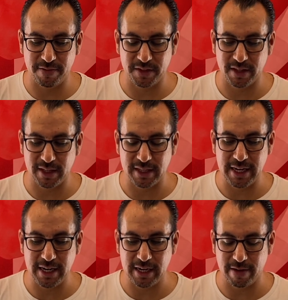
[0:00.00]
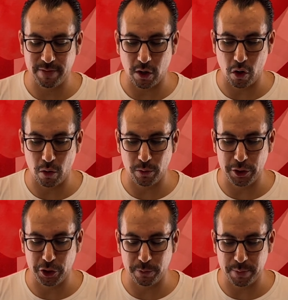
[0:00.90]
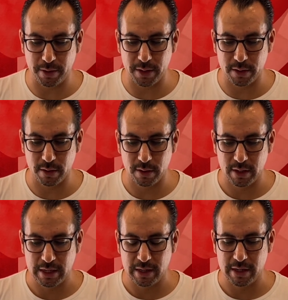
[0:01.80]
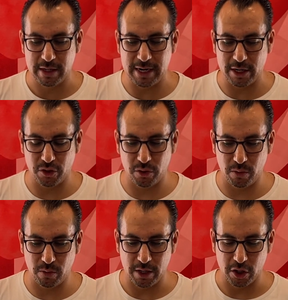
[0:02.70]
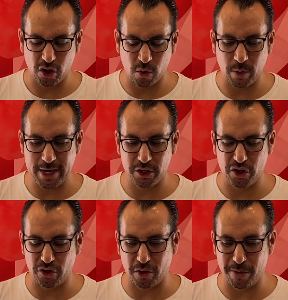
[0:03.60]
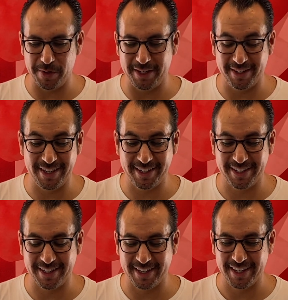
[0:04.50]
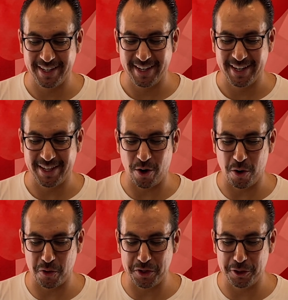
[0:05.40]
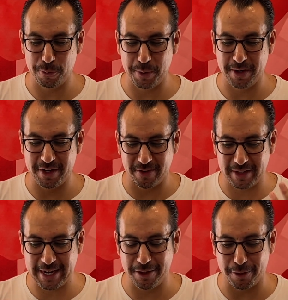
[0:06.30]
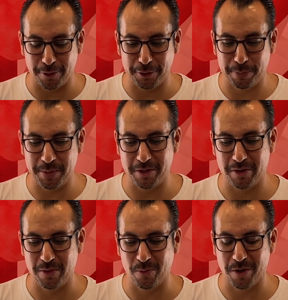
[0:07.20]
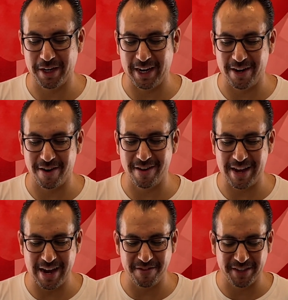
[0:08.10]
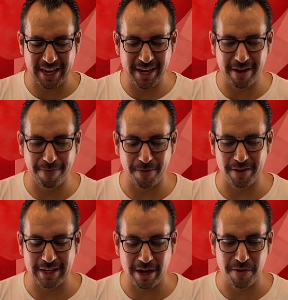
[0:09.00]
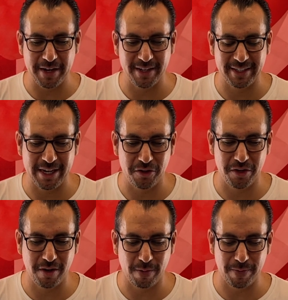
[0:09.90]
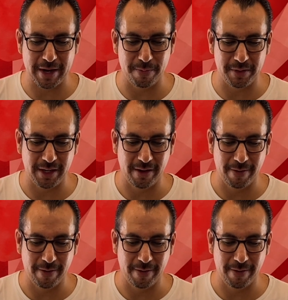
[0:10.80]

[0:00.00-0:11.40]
to the leading of the Holy Spirit, not to quench or resist the Holy Spirit, to allow the Holy Spirit to work in our lives. Thank you for allowing us into your family,